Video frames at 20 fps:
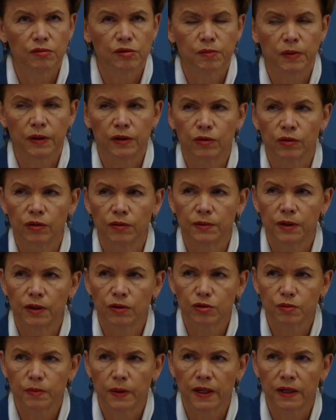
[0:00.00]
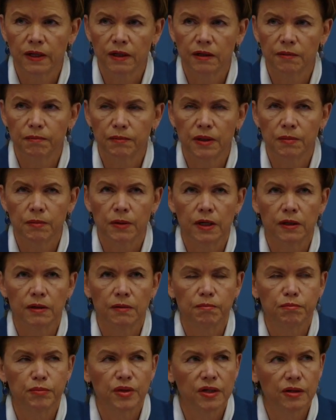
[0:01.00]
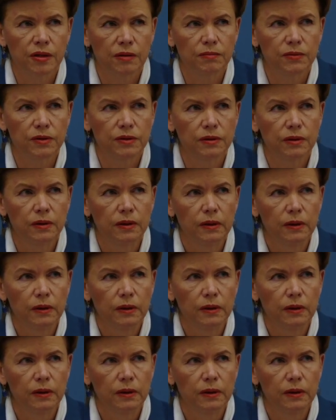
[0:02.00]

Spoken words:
And if the UNSC,